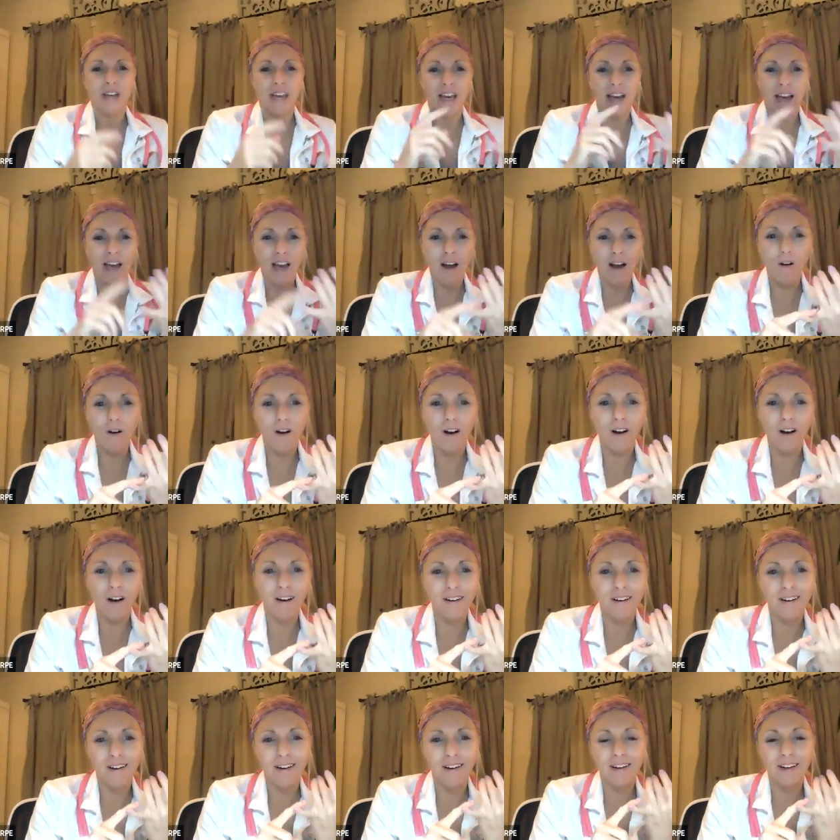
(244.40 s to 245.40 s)
like
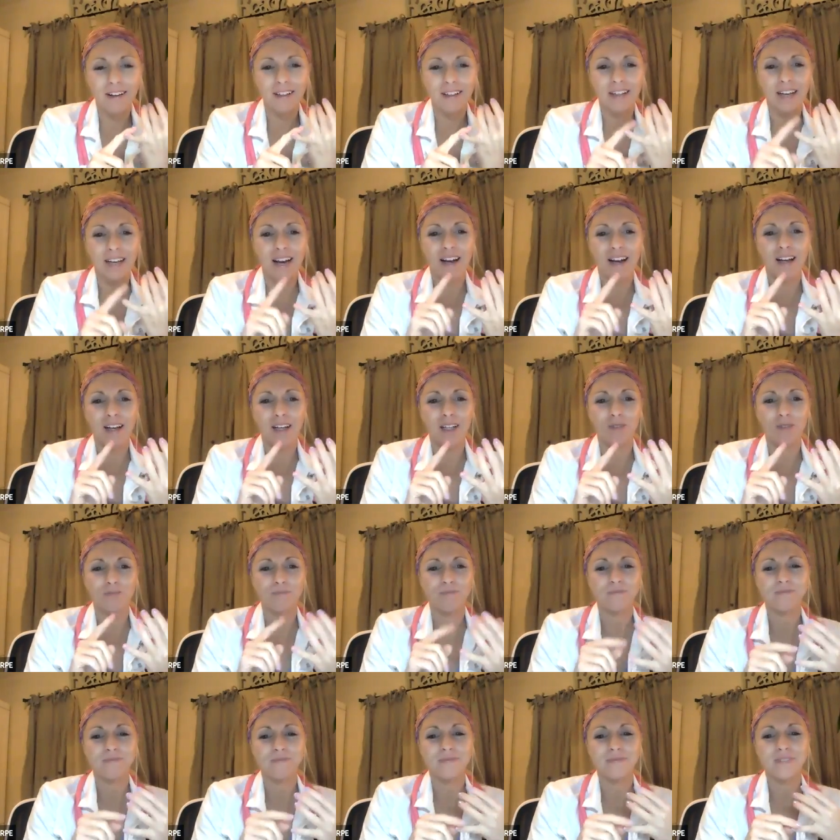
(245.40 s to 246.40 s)
alcohol.
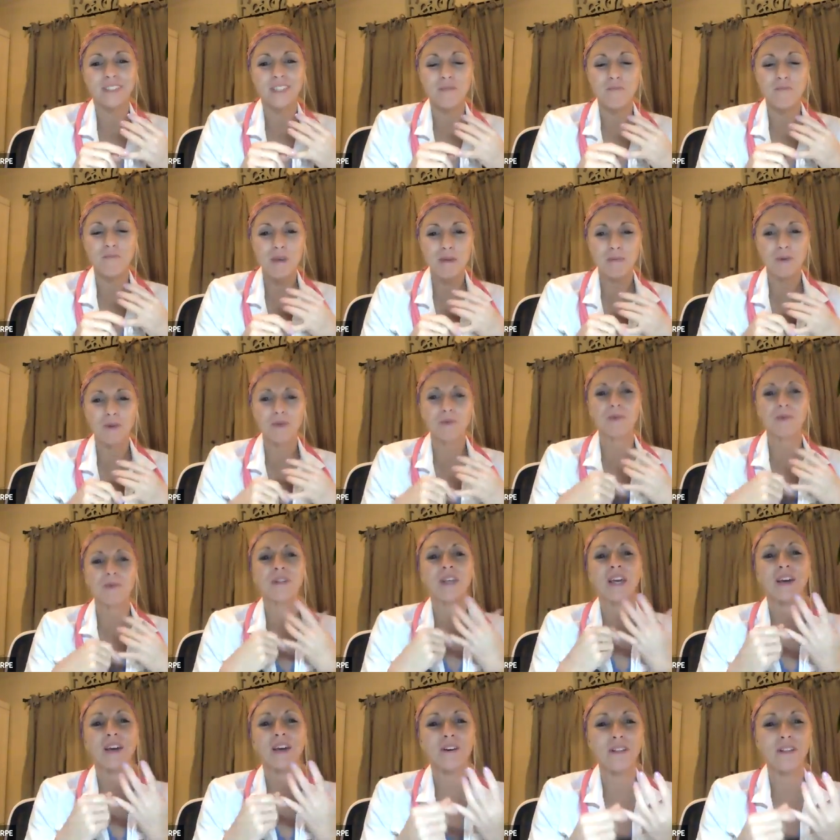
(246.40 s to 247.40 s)
Some people when
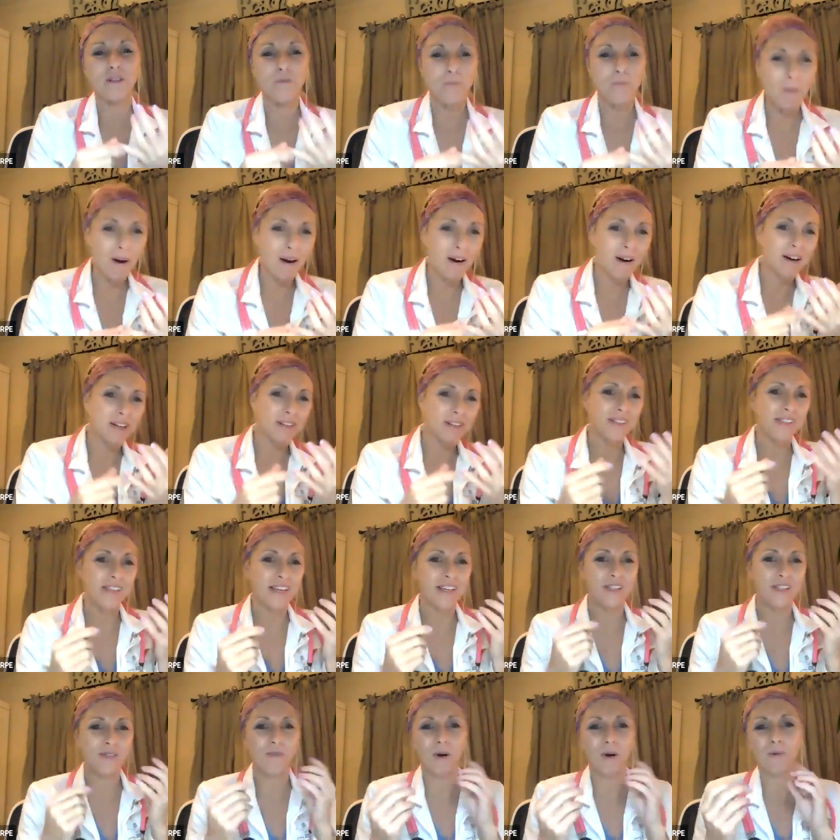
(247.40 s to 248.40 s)
they go to the bars,
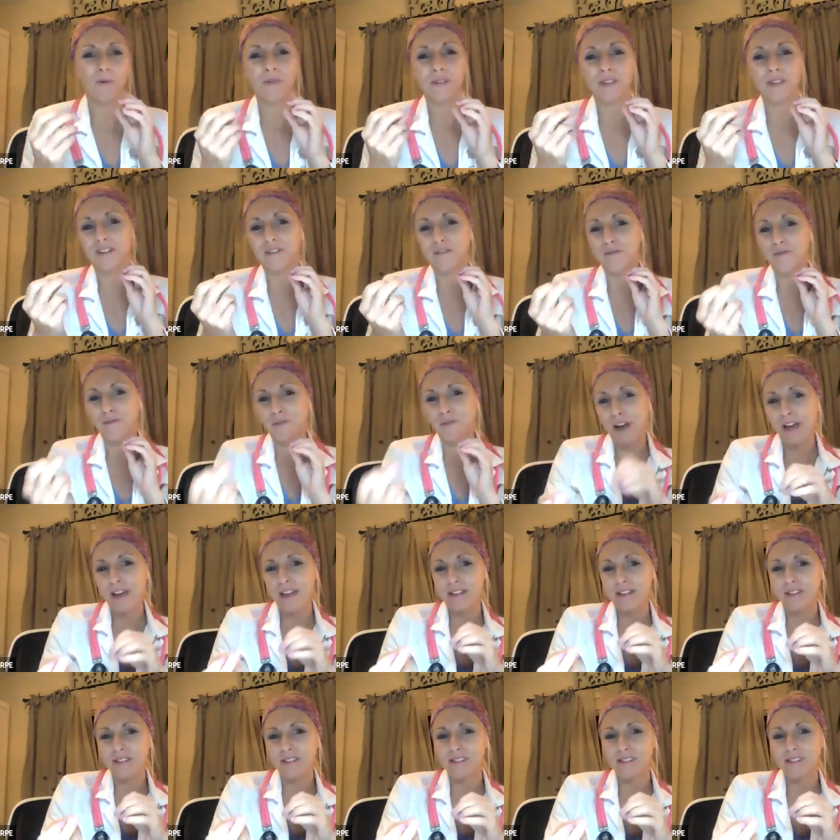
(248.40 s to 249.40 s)
they smoke with their
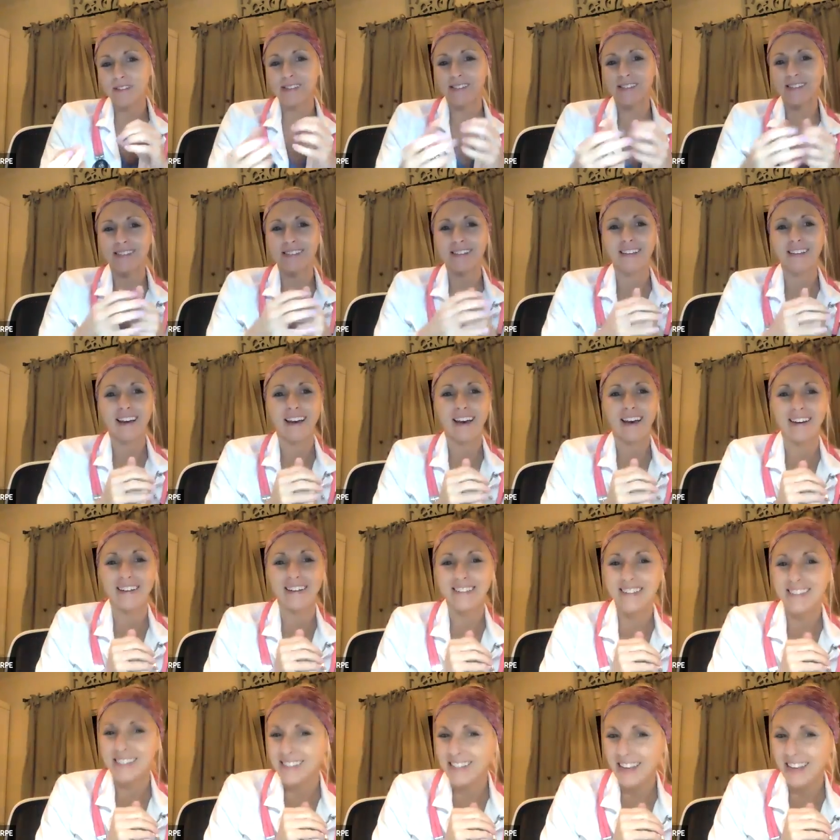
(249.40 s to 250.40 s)
friends. Does